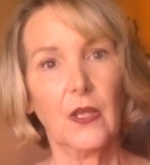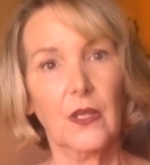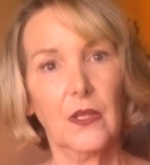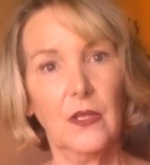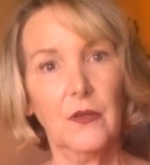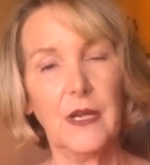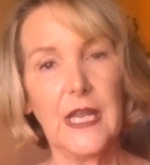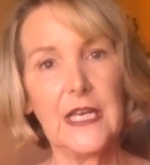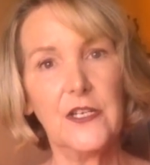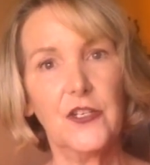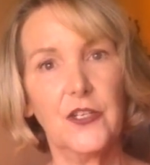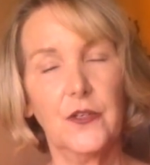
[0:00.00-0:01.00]
You
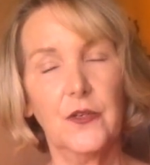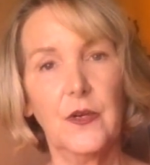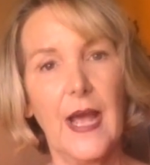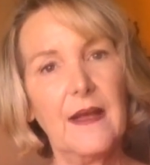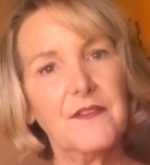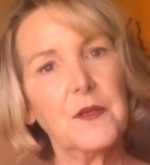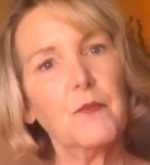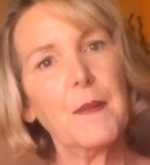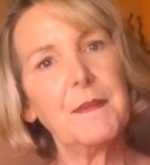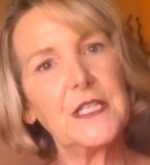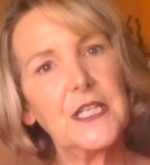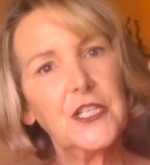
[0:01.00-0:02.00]
need to have some
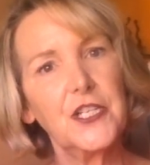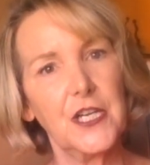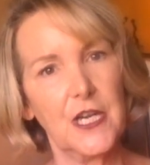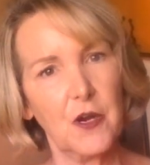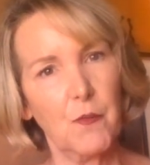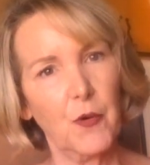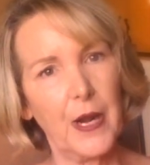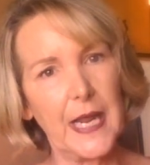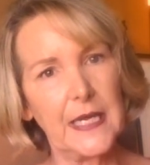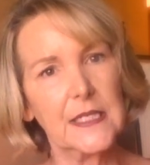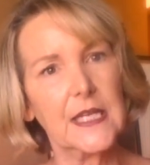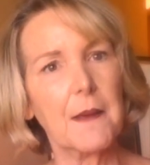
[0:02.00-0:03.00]
repetition in your
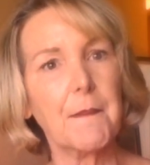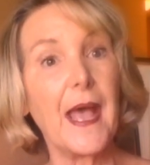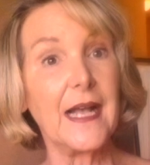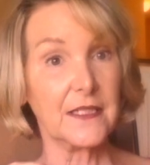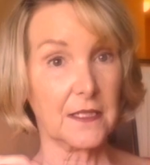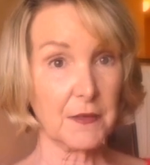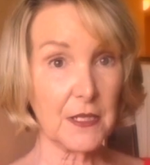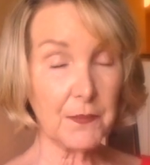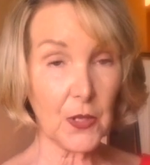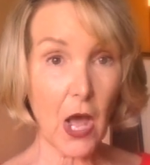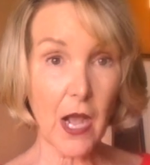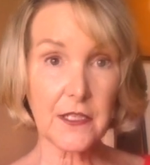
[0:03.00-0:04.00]
brain to get past some of the
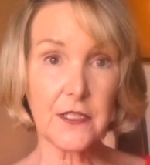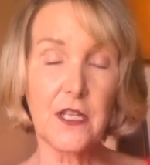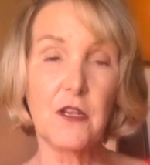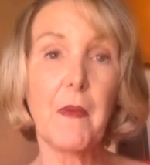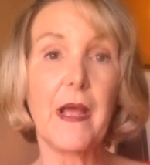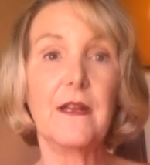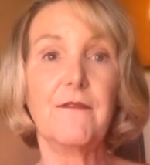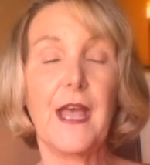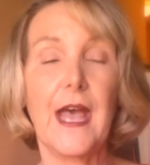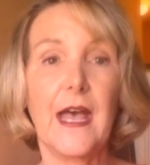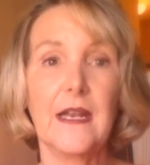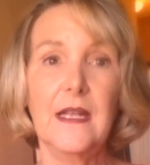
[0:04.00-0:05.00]
blocks that you might have
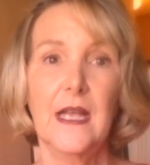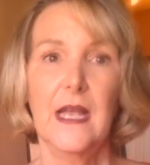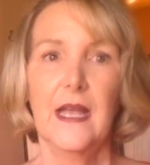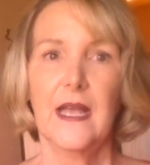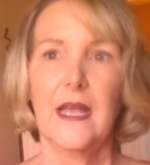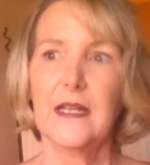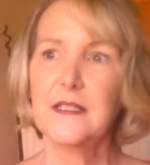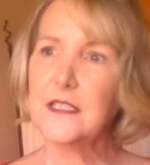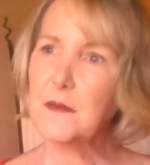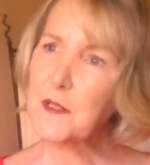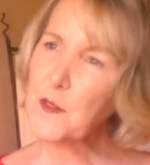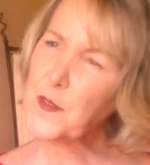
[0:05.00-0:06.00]
had and
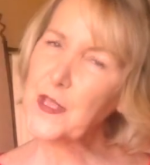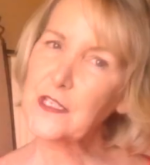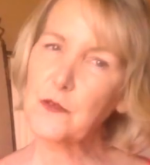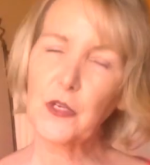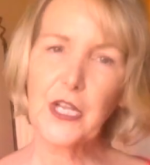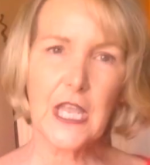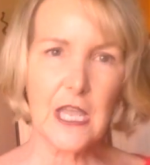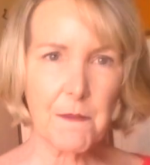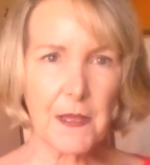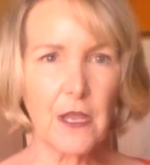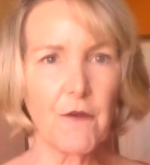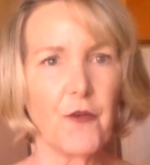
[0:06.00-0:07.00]
some of the things that were
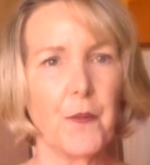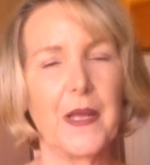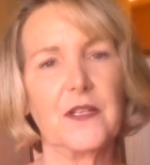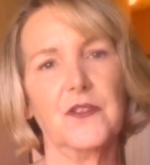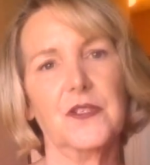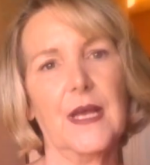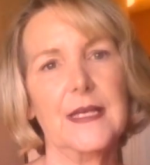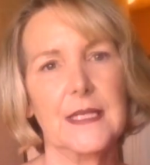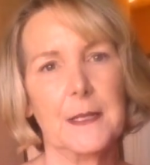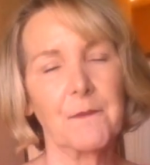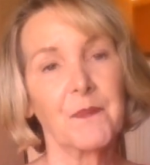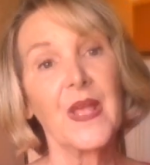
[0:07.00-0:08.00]
keeping you from
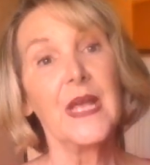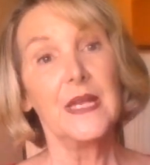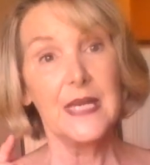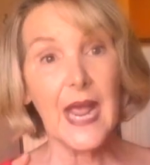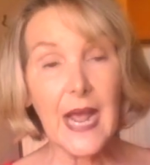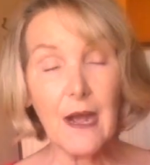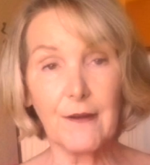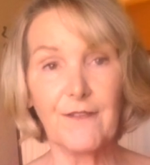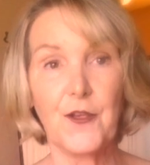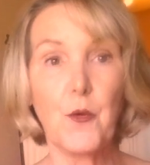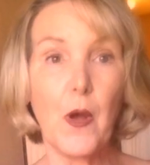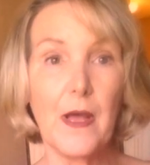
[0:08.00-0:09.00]
exercising. Now, if
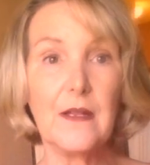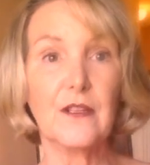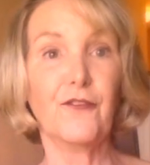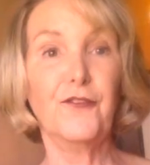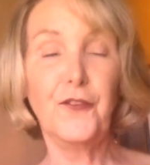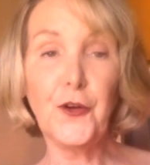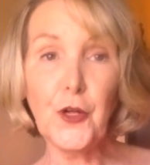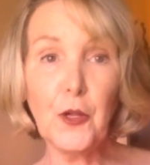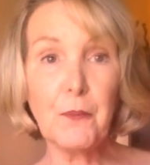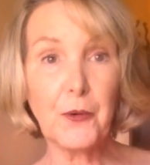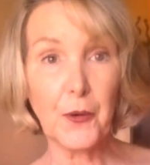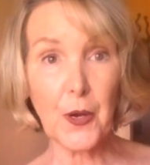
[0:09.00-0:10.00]
you want the
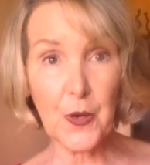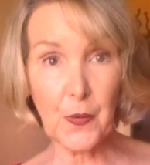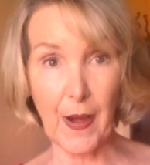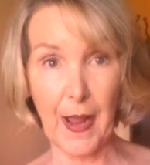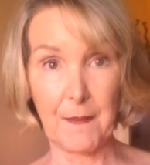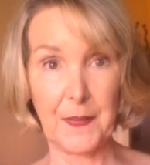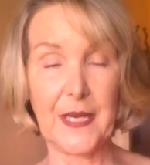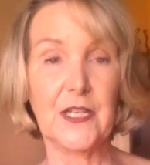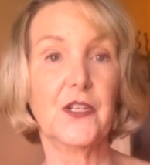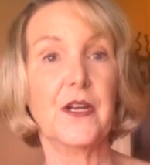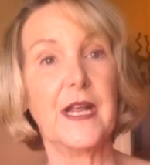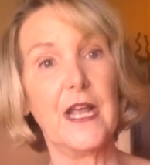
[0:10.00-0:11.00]
full program that
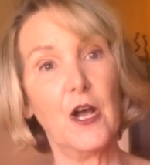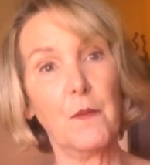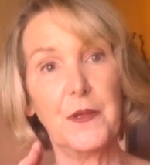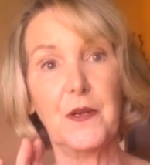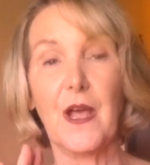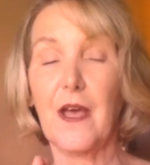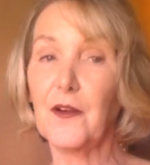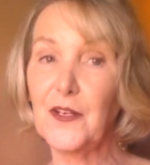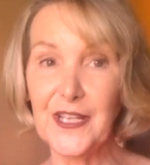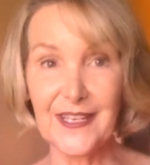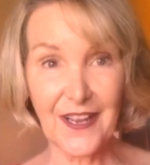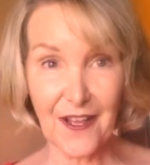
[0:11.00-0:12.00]
is going to help you not
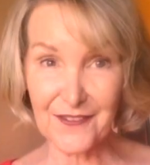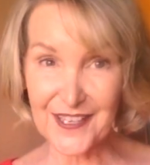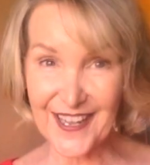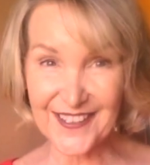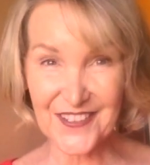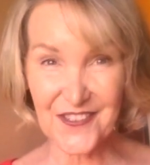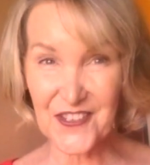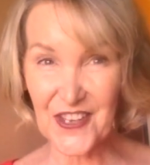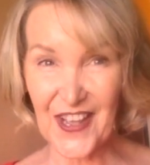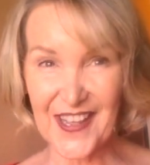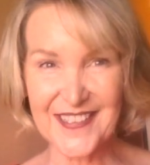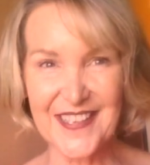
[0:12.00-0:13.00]
only love to
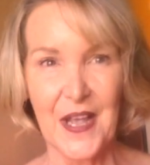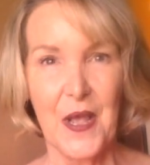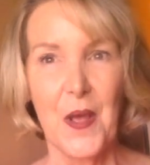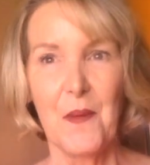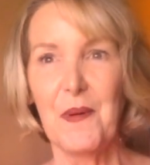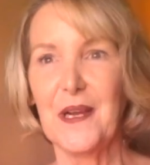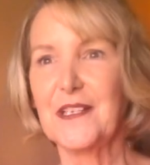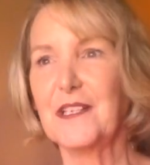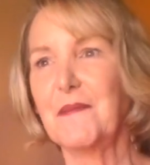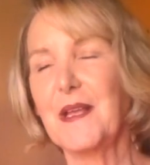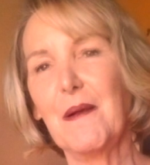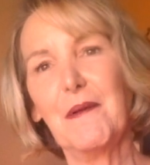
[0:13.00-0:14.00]
exercise, but to
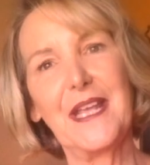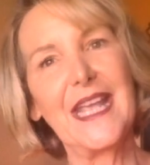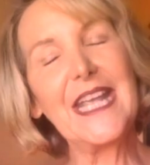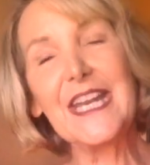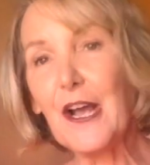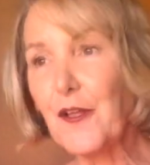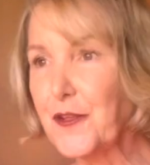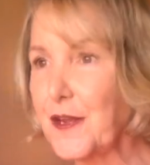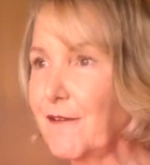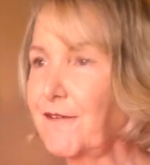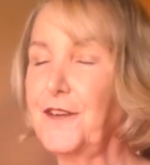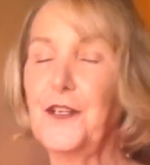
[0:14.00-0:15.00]
be able to eat
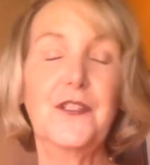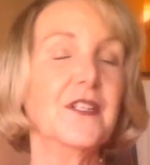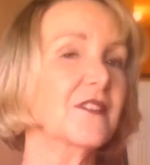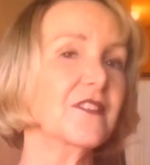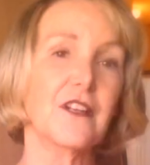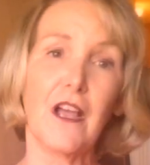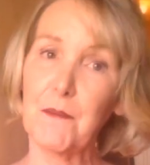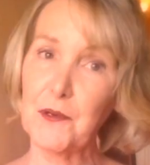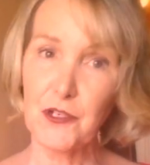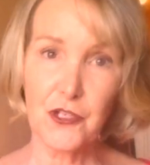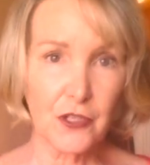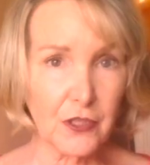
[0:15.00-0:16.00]
healthier foods and stop your
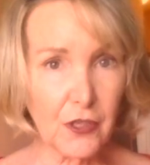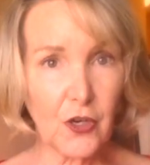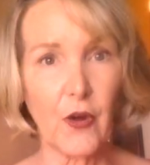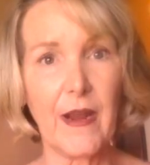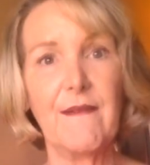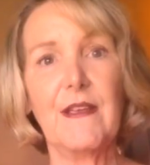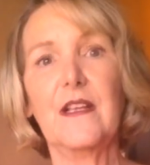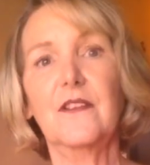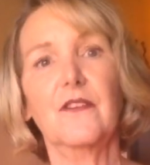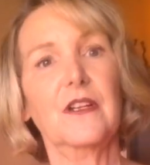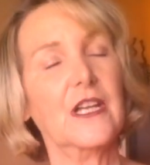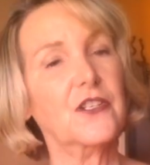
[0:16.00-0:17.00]
sugar cravings
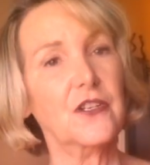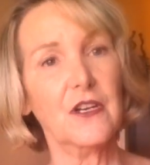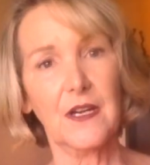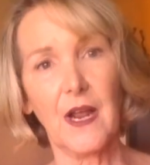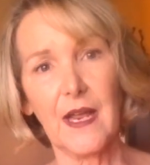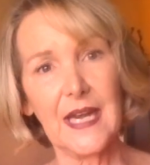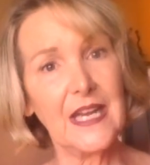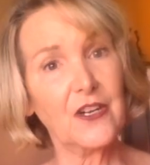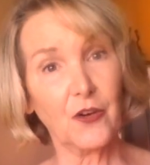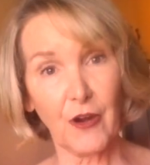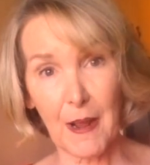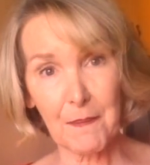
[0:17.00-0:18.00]
or get you to not eat
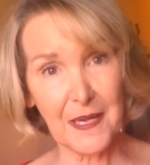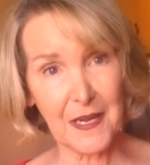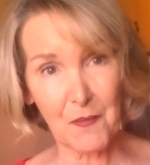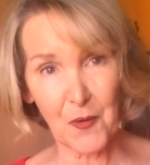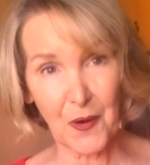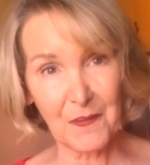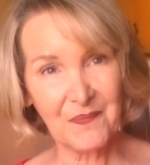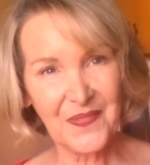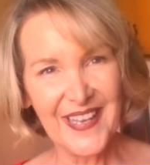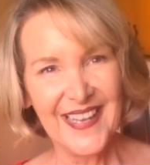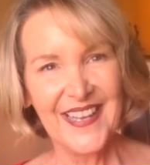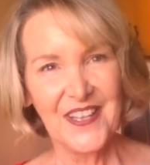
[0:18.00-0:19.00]
crap anymore,
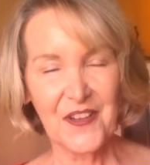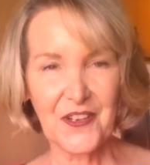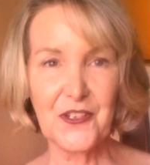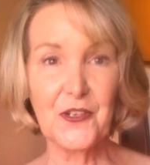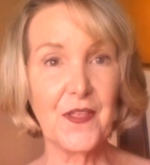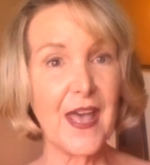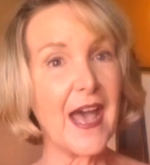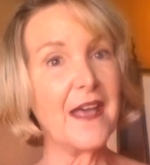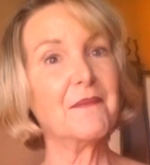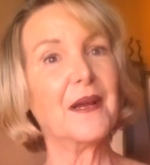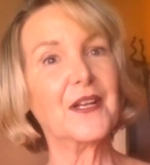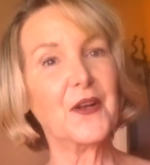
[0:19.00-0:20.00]
you can do
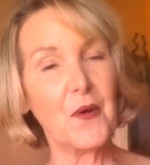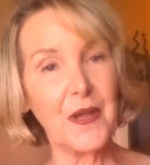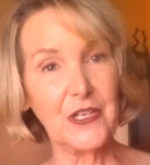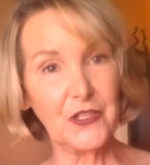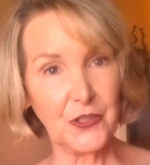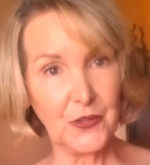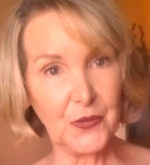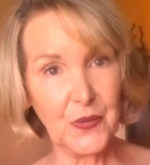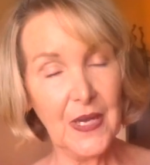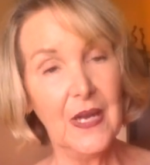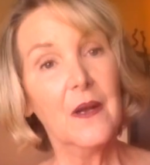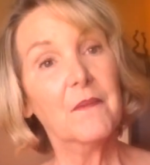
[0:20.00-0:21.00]
that by going
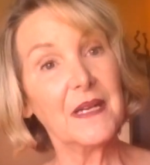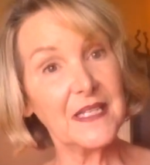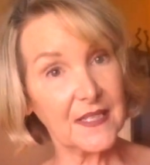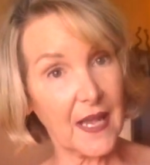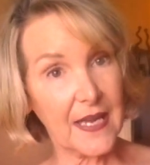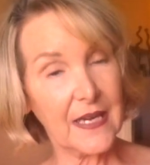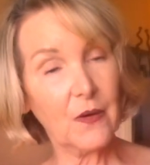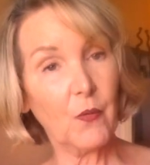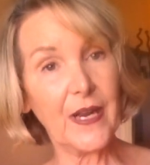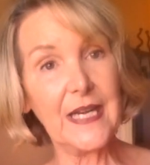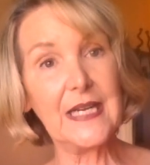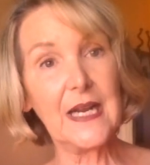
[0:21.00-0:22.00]
to my site at
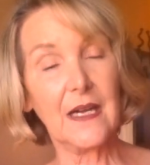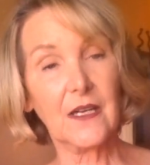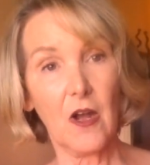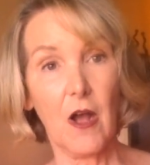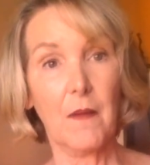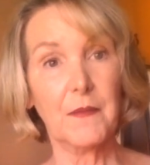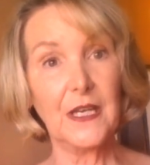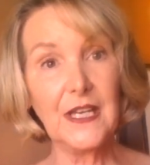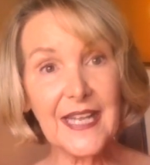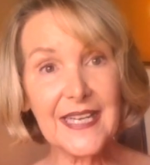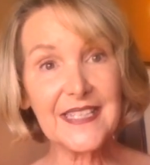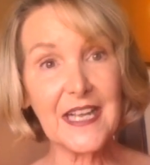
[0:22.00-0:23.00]
wendi.com. The
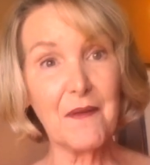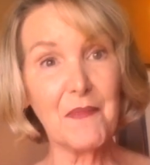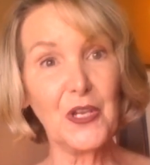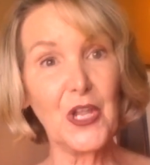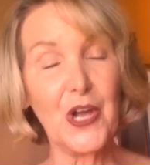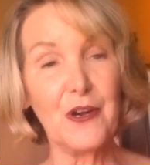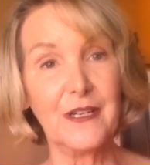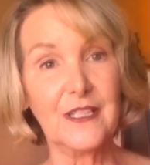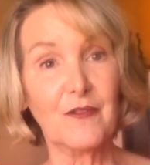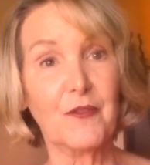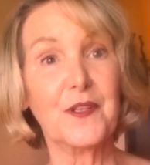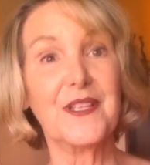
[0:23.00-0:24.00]
link down below
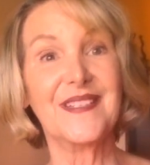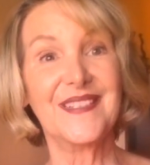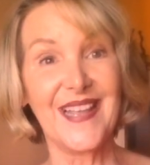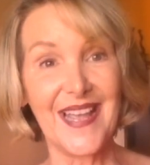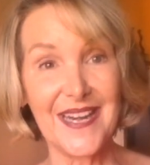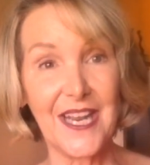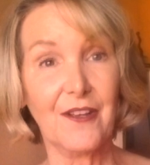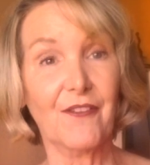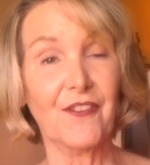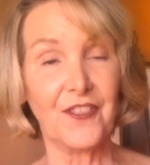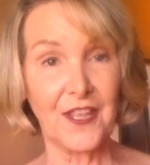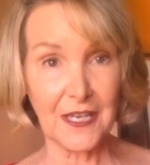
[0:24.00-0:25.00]
is for the Zen
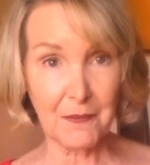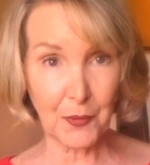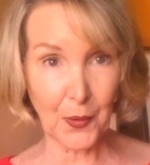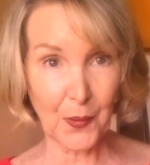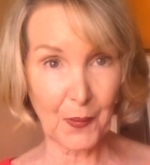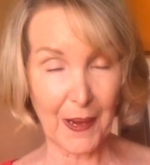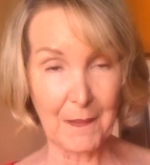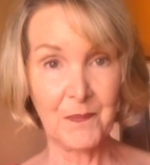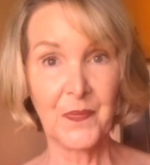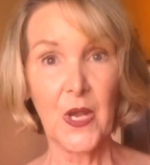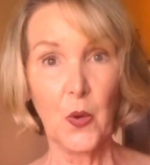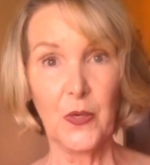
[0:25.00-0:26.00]
of Thin program
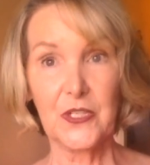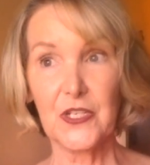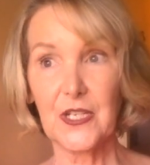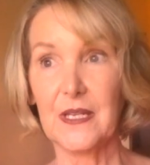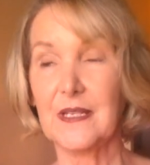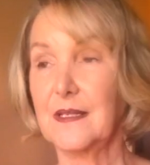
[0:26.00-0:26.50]
which is a,